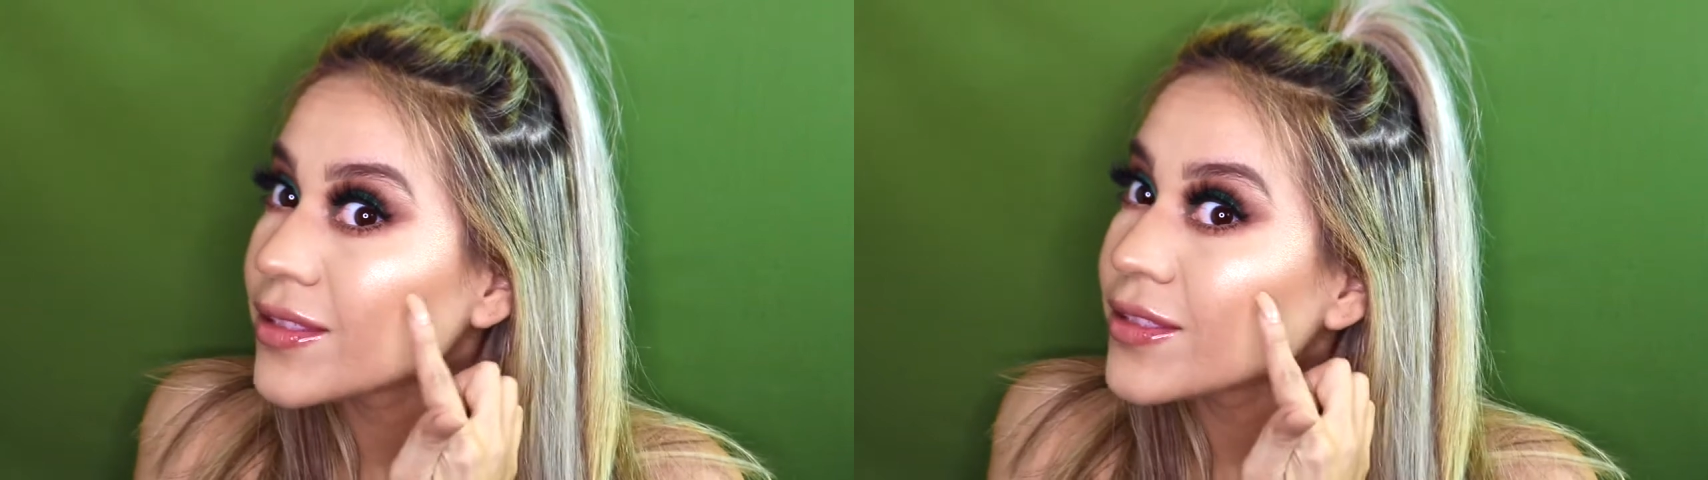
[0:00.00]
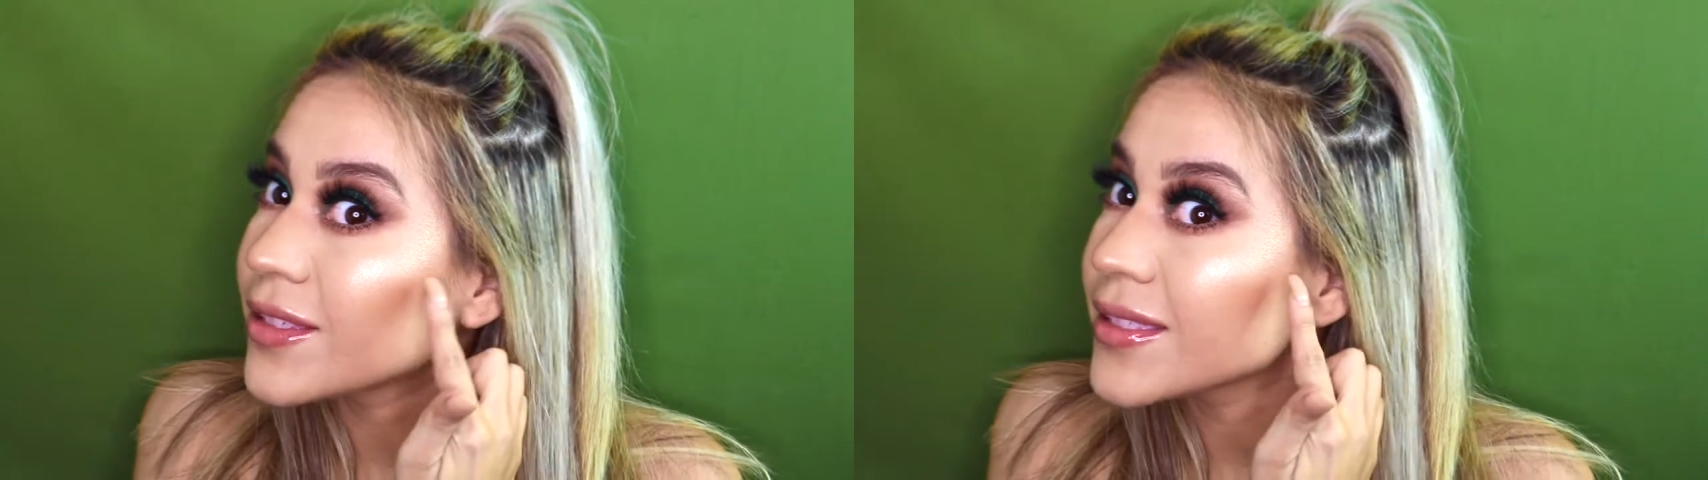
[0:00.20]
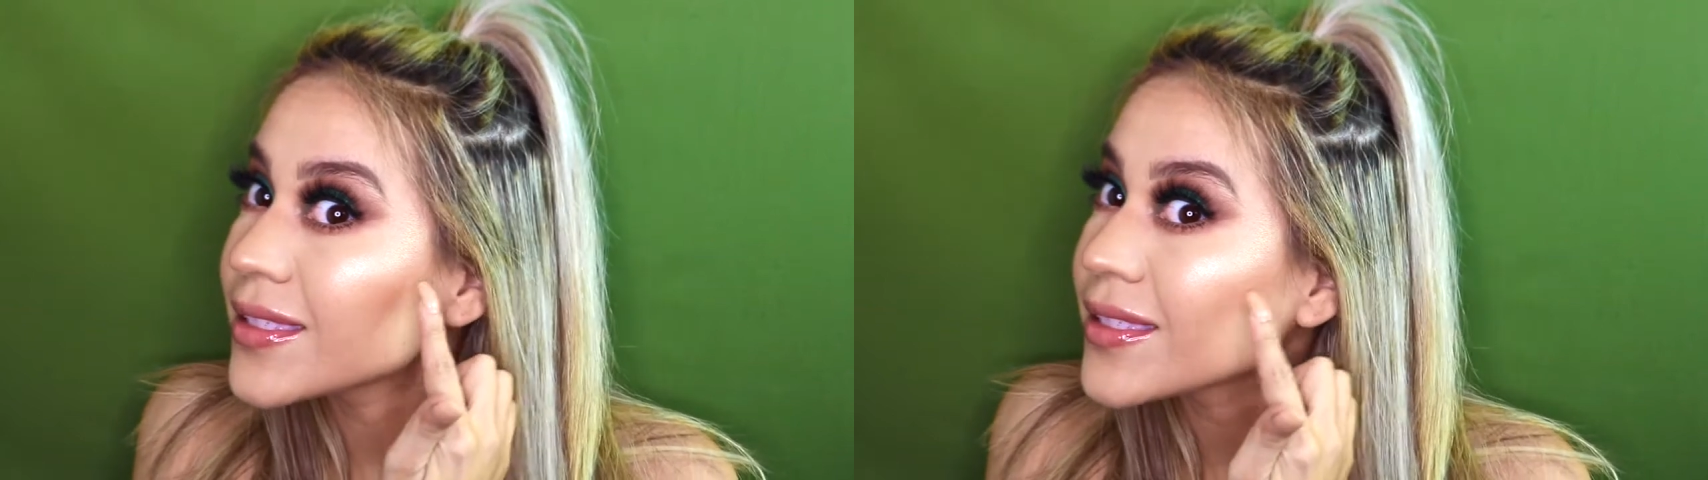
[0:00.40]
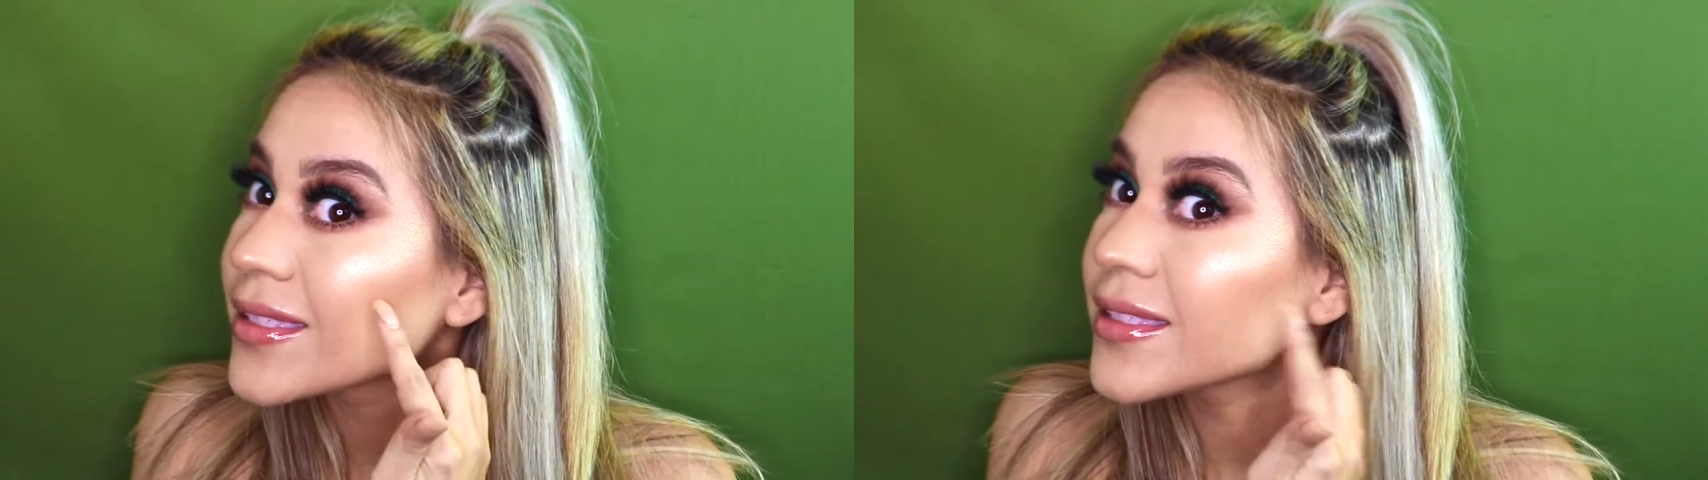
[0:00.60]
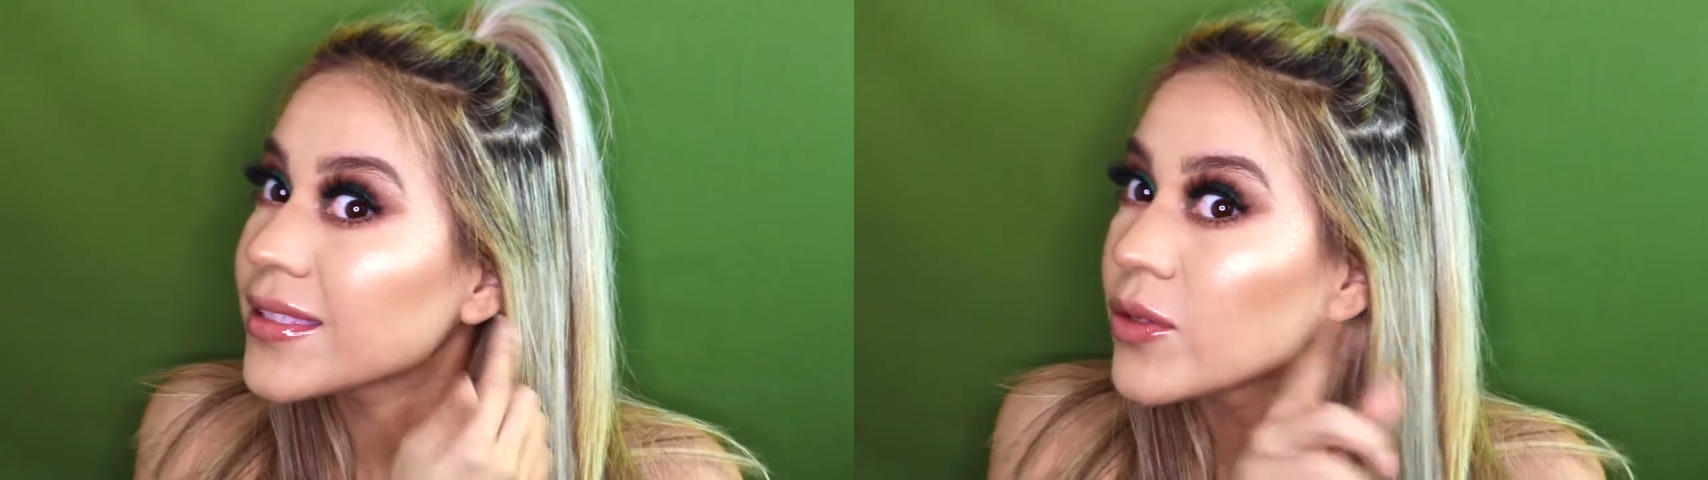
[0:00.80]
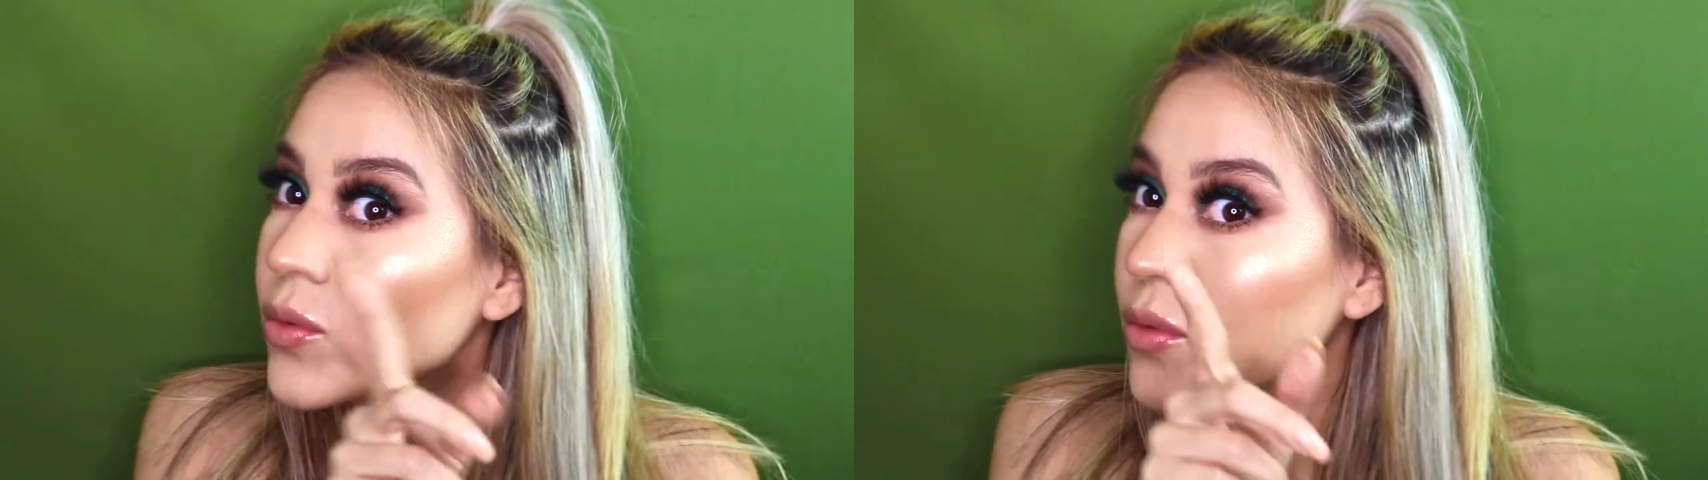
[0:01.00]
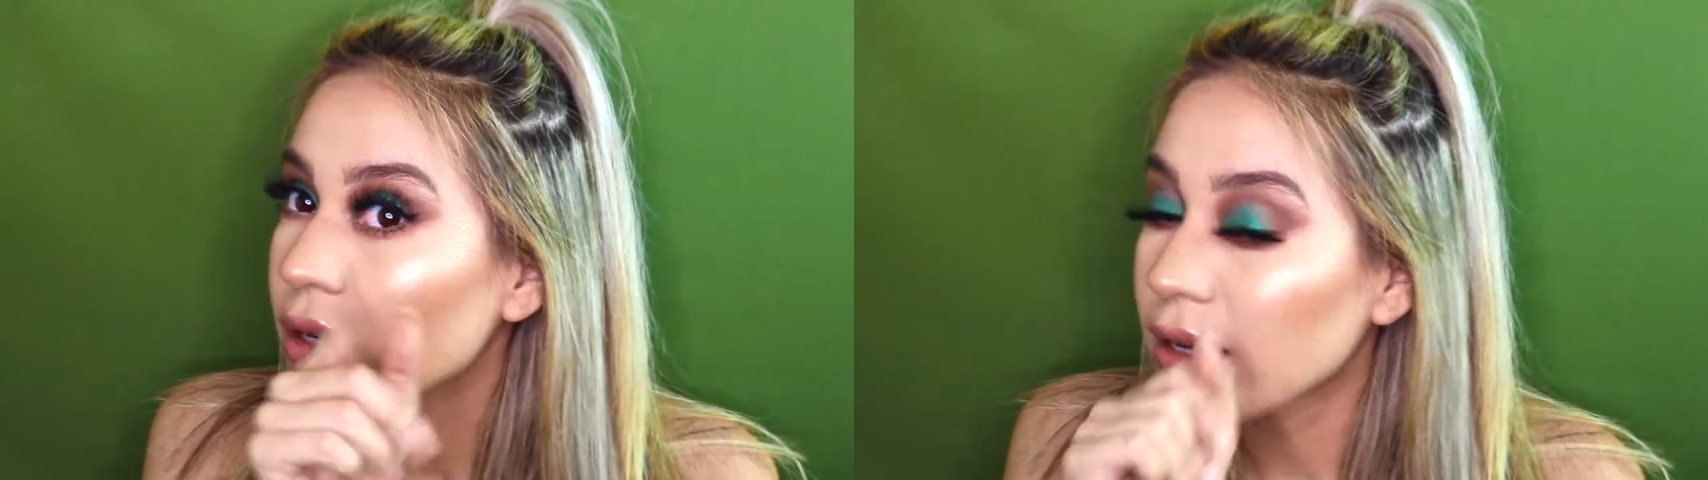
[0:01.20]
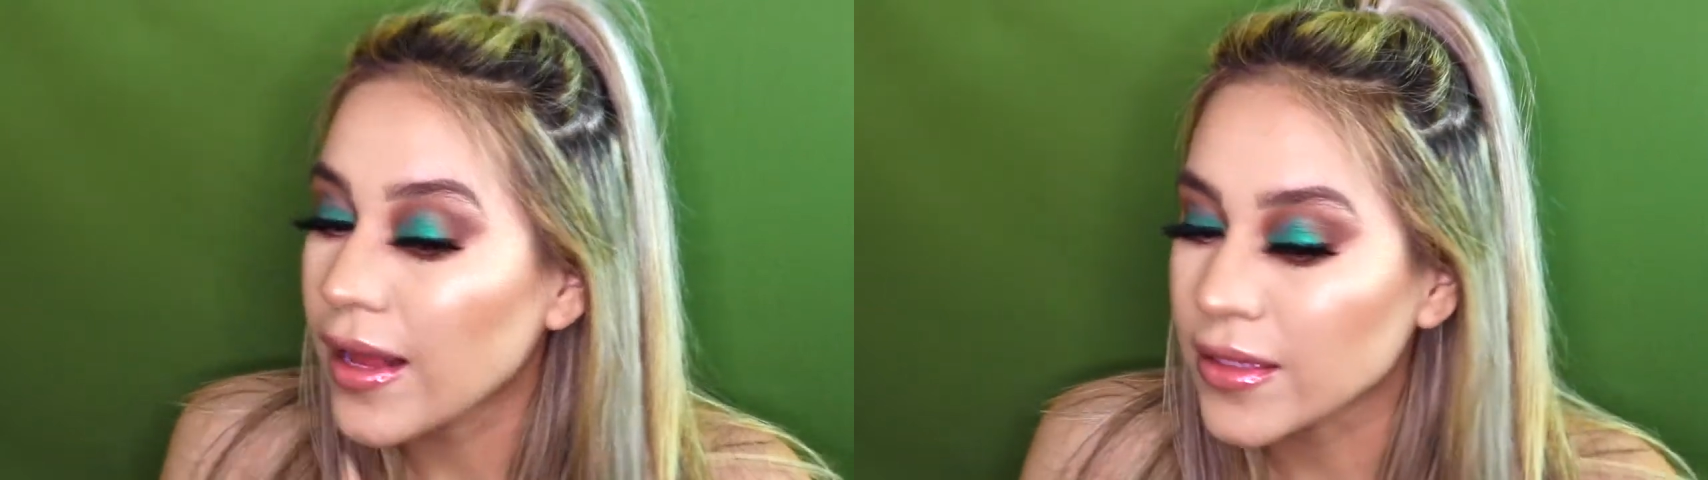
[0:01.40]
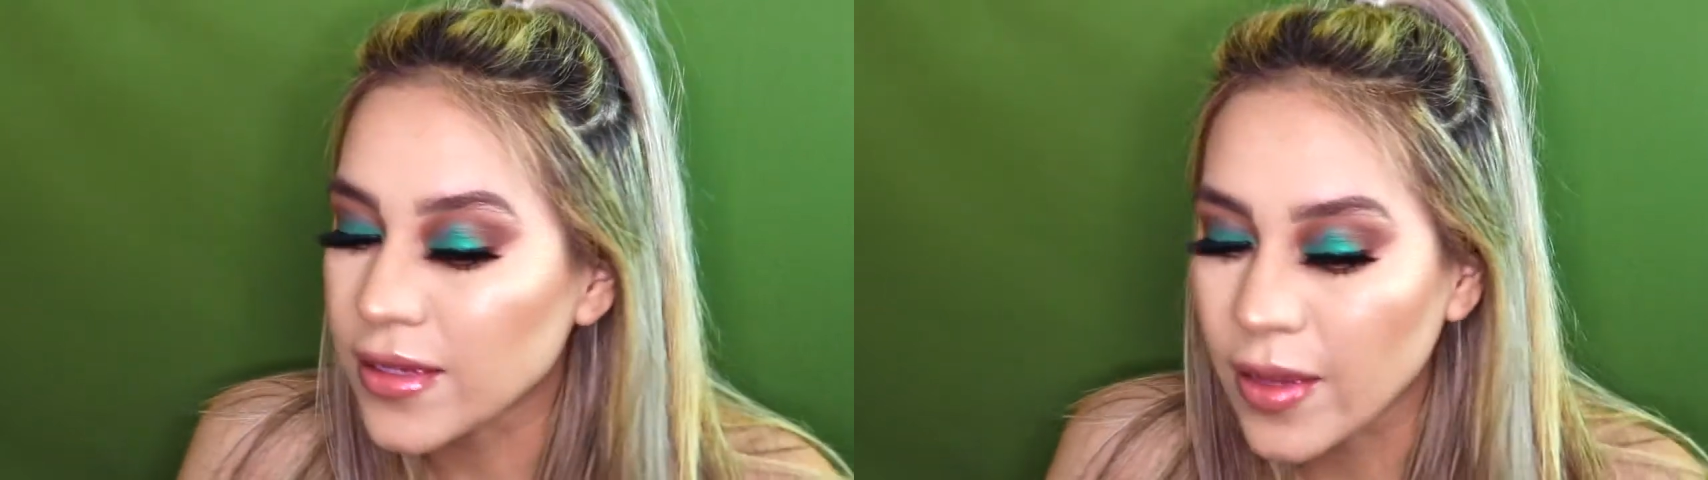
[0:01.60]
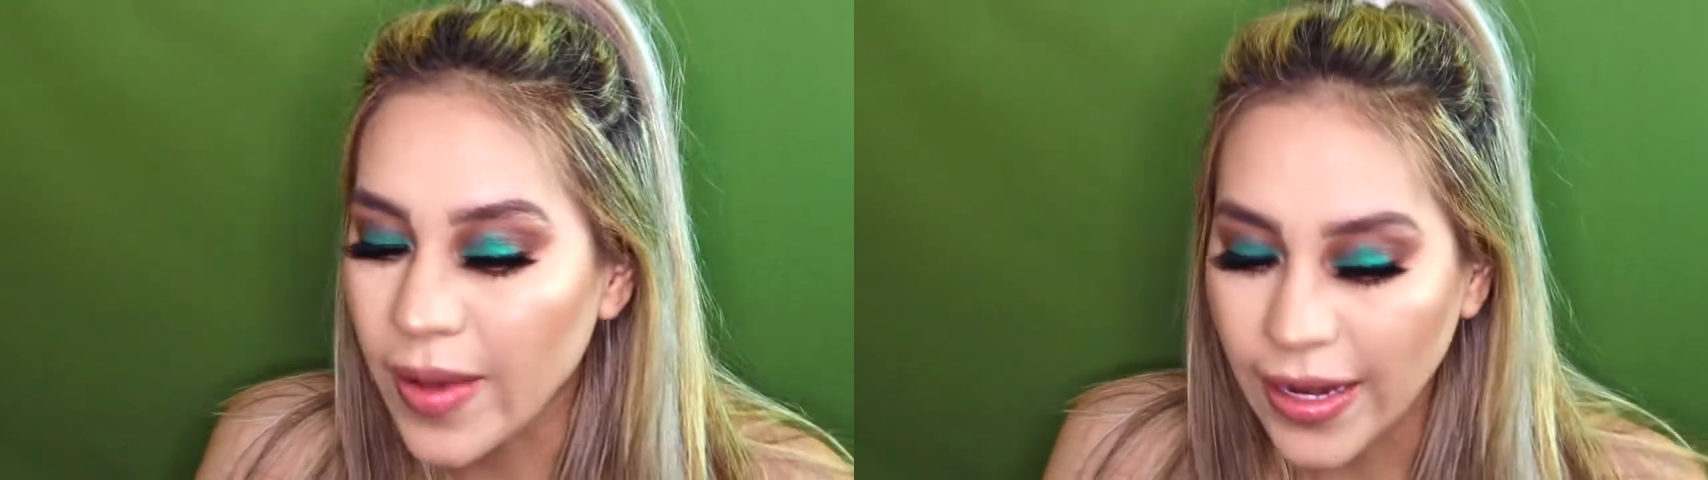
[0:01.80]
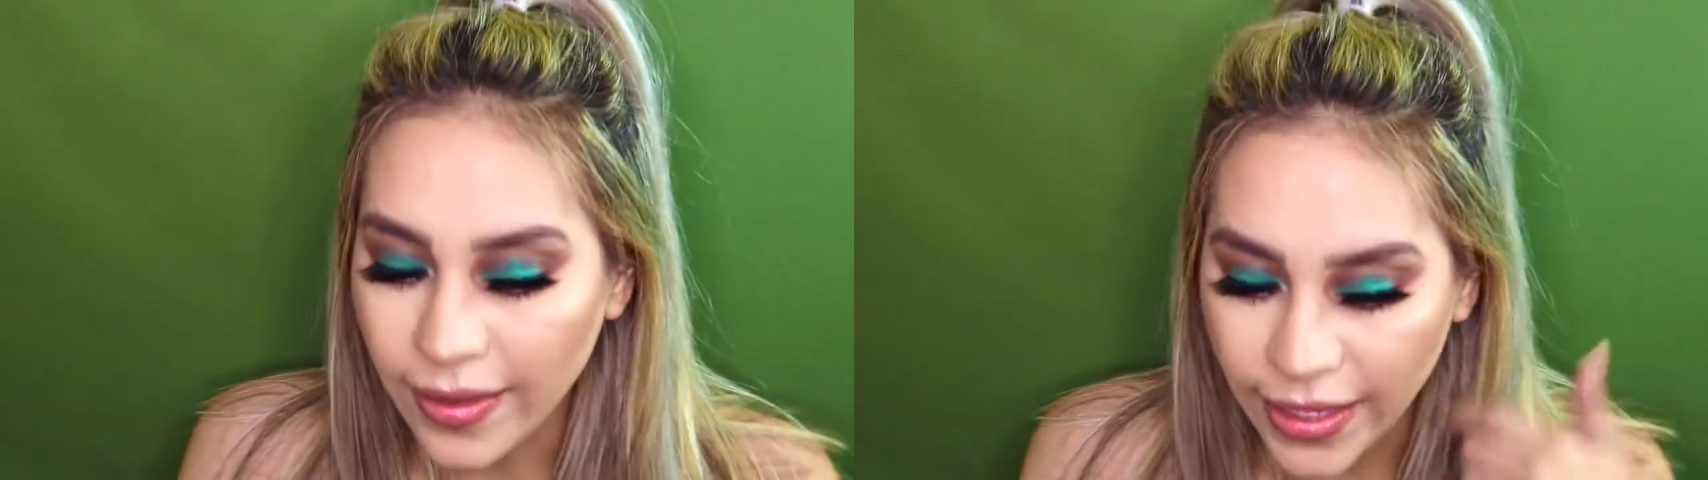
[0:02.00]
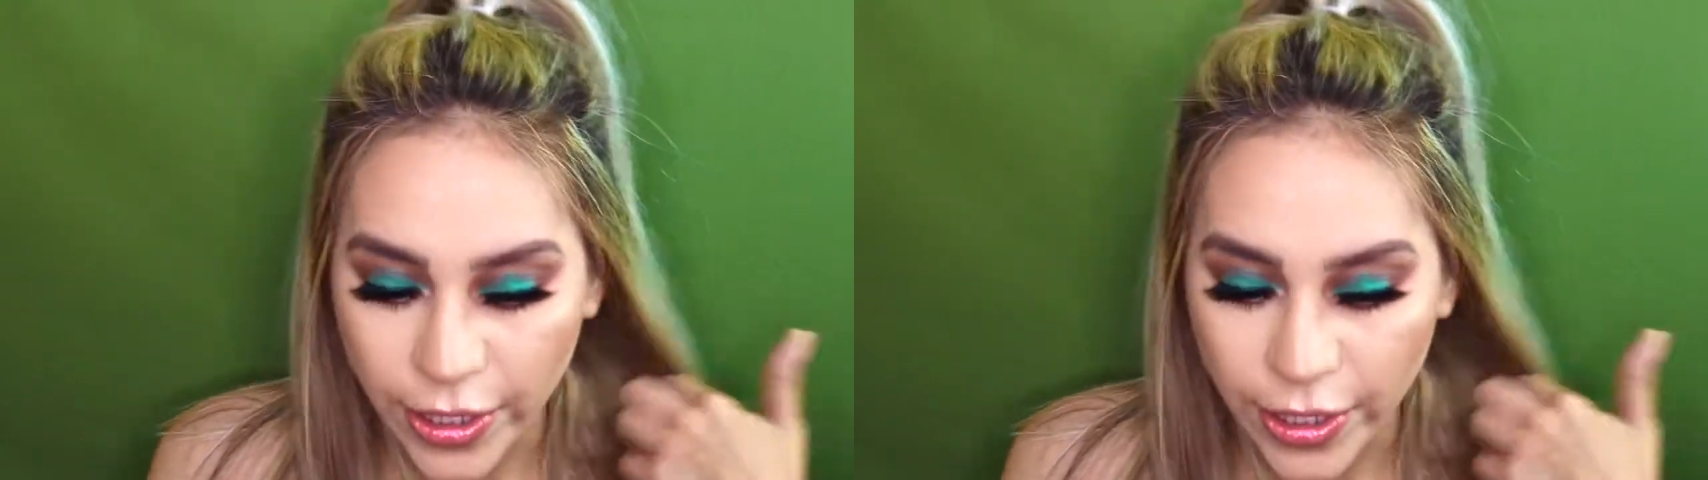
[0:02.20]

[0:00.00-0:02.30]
Do you see this? I'll talk about it later.